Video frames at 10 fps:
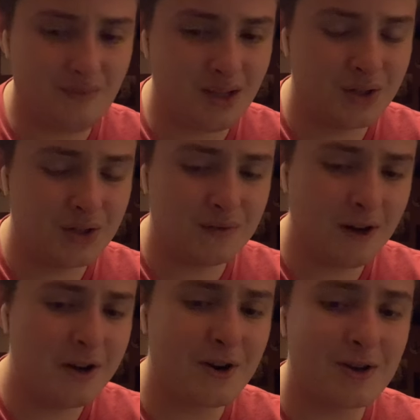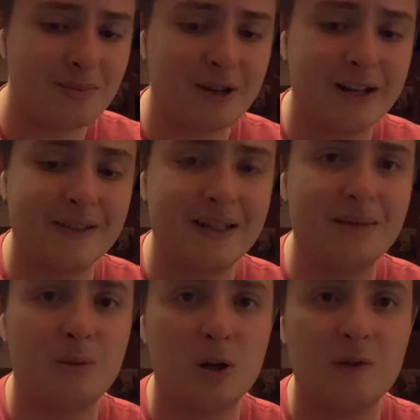it's just very heartbreaking
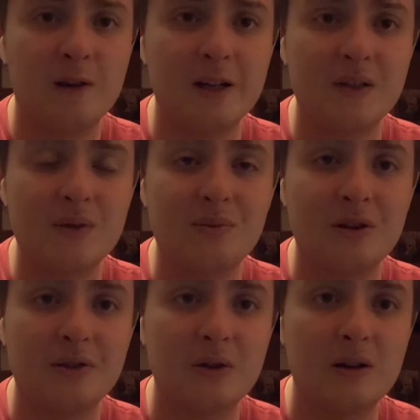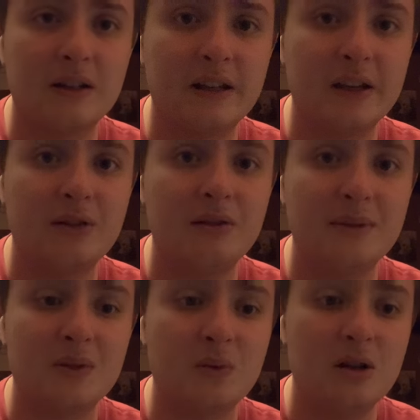seeing Mark fight his own brother and kill him
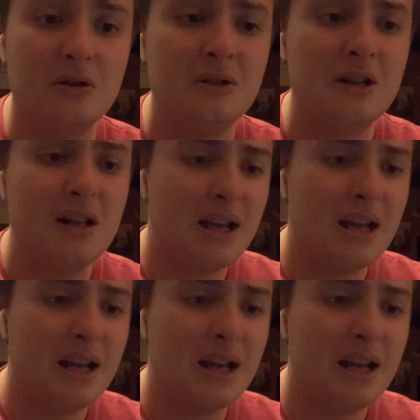as well.